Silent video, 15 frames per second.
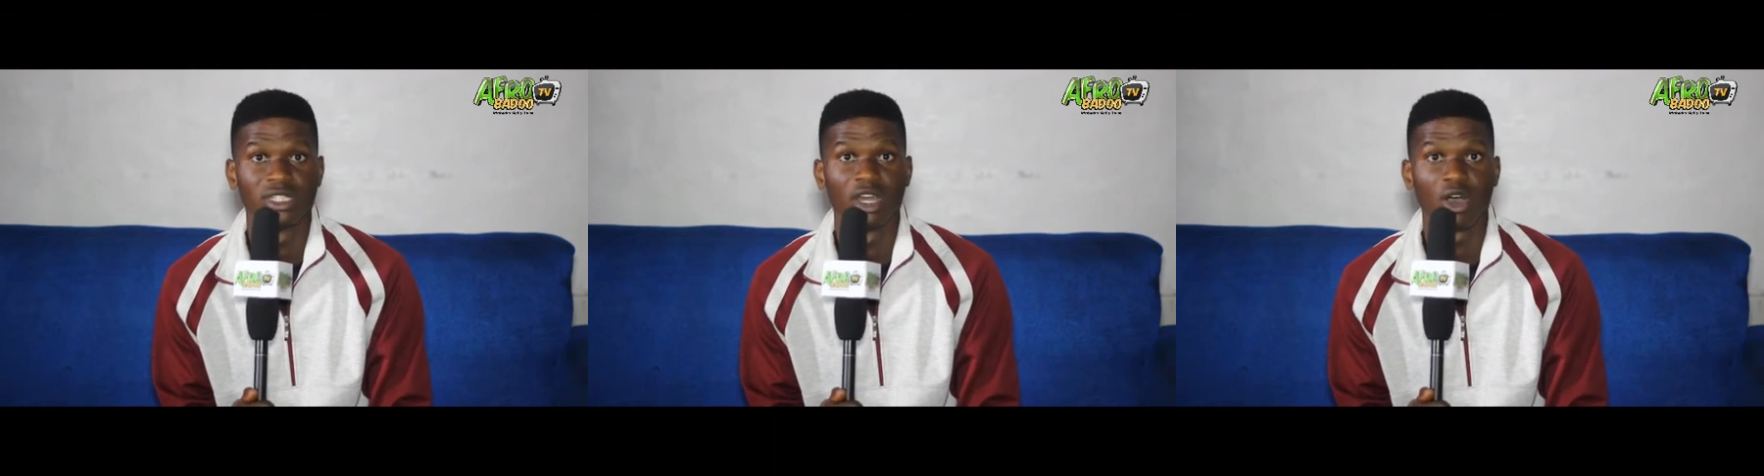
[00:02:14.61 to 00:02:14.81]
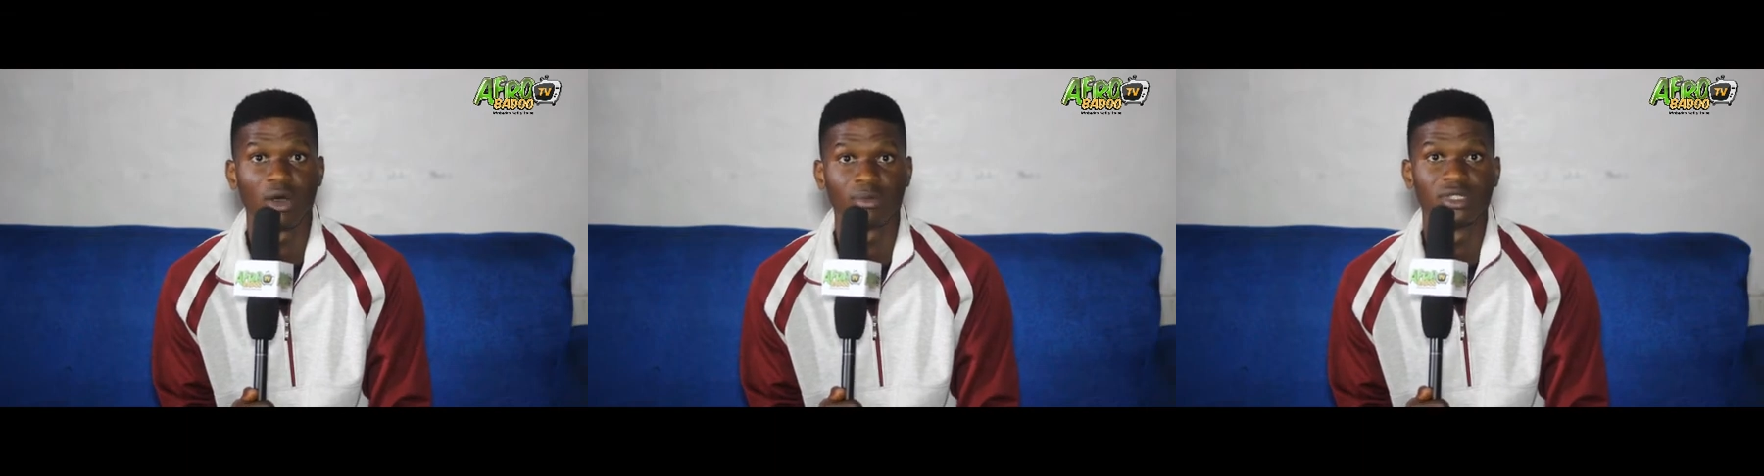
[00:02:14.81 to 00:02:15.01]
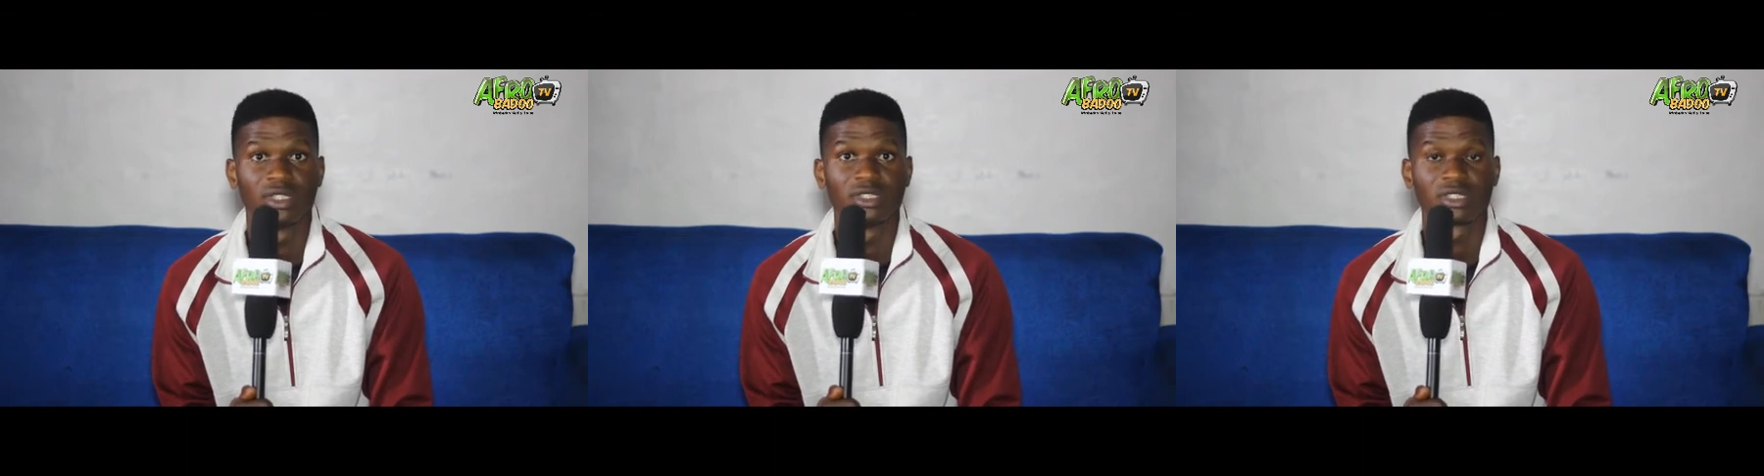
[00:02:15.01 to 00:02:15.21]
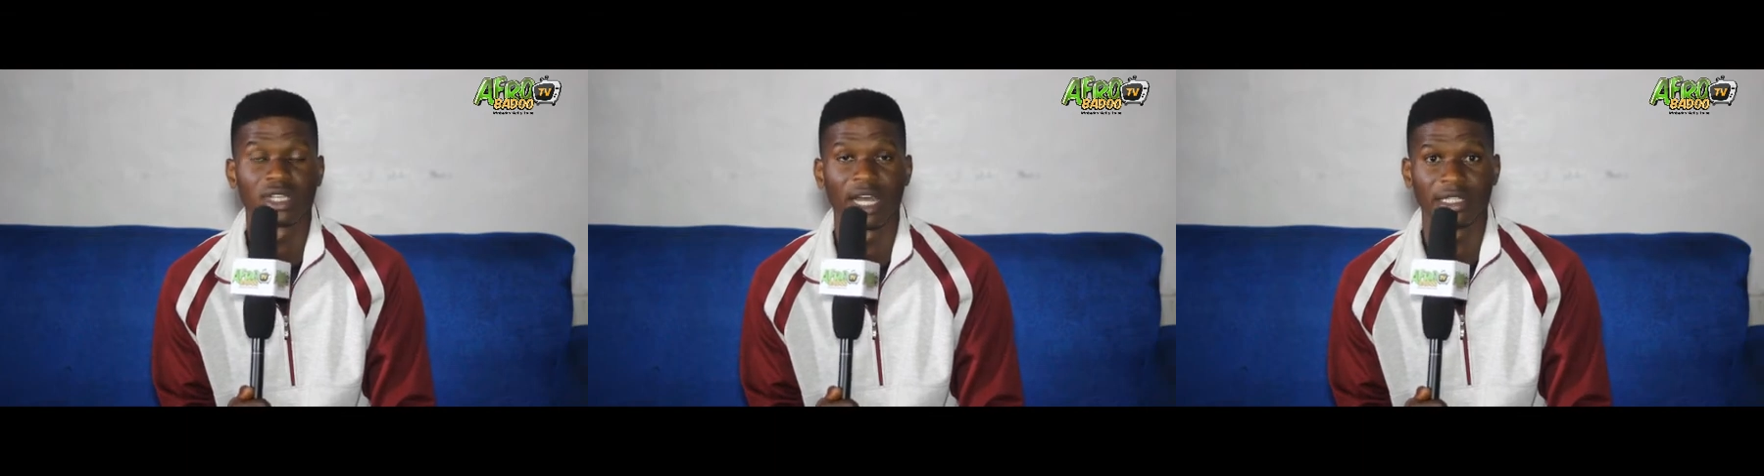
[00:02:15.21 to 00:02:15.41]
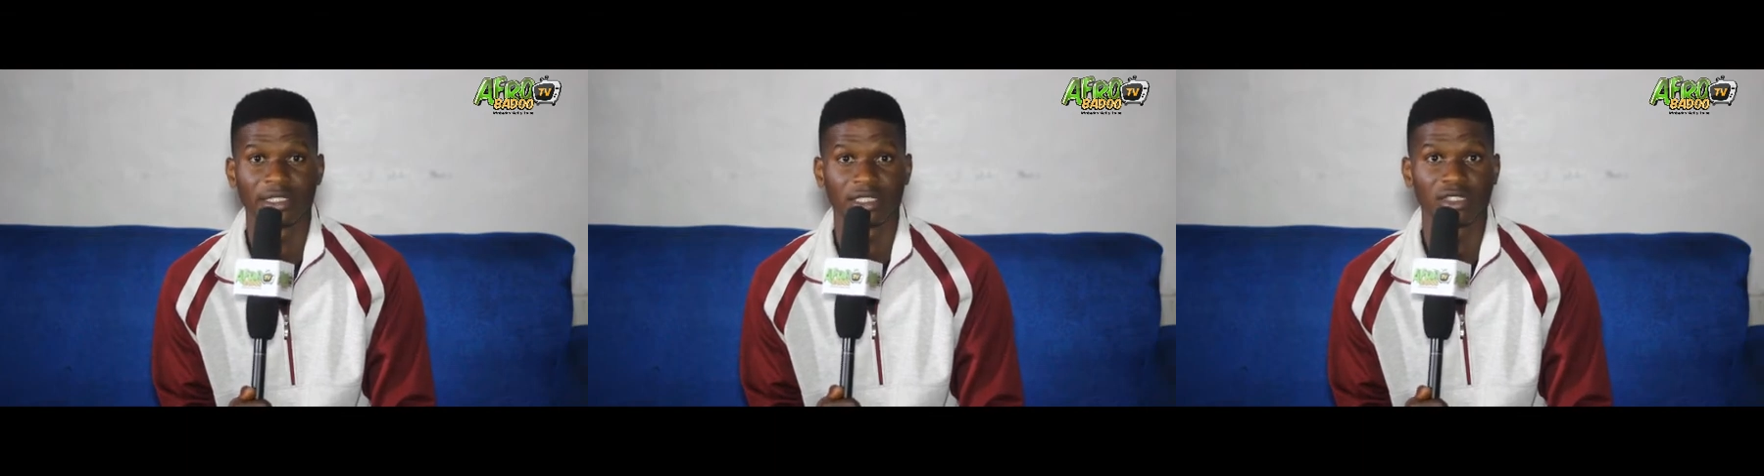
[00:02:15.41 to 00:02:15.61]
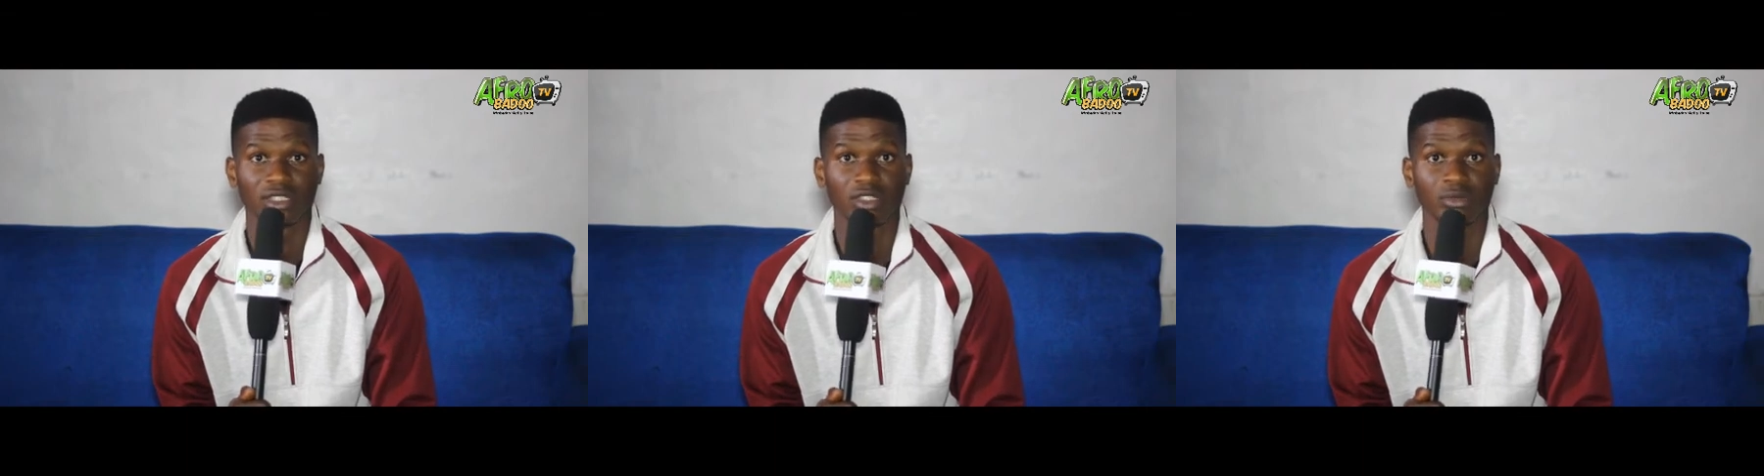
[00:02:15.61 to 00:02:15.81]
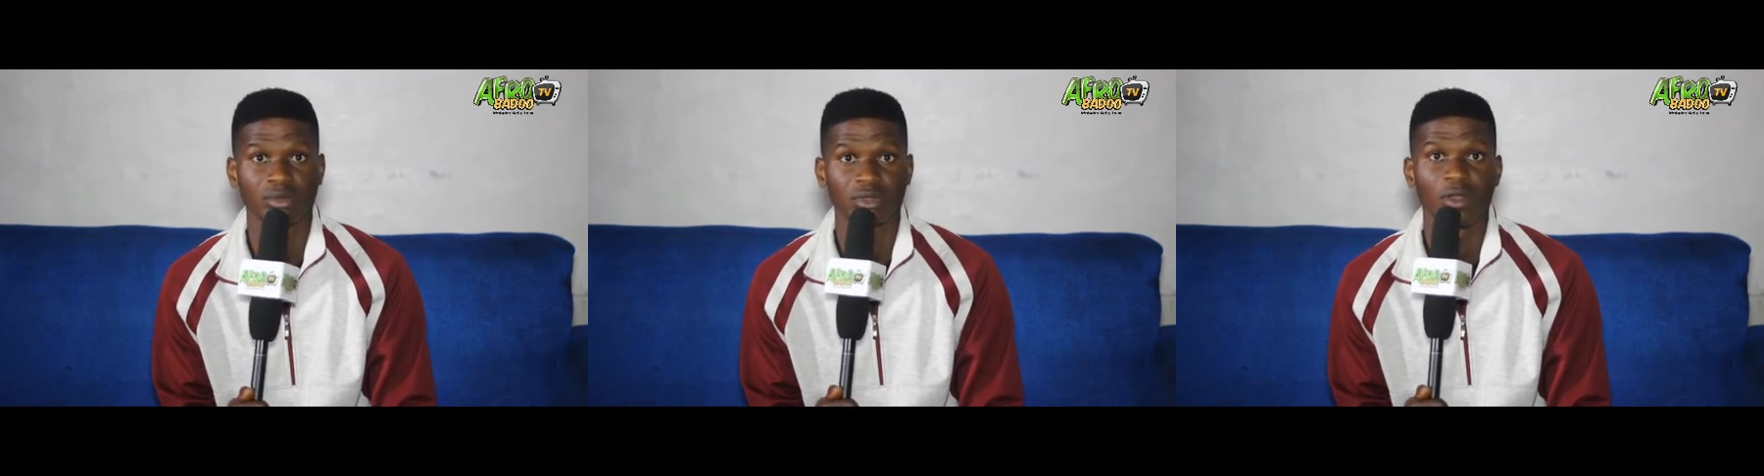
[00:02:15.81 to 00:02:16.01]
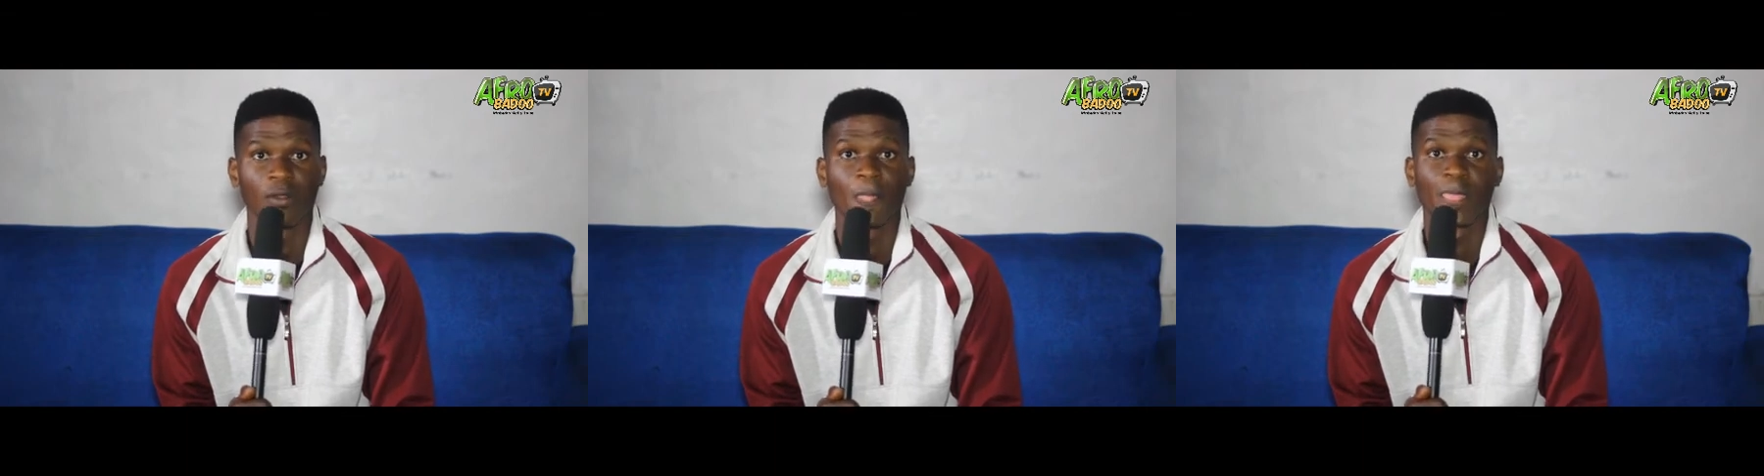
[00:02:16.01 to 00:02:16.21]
updates as it comes.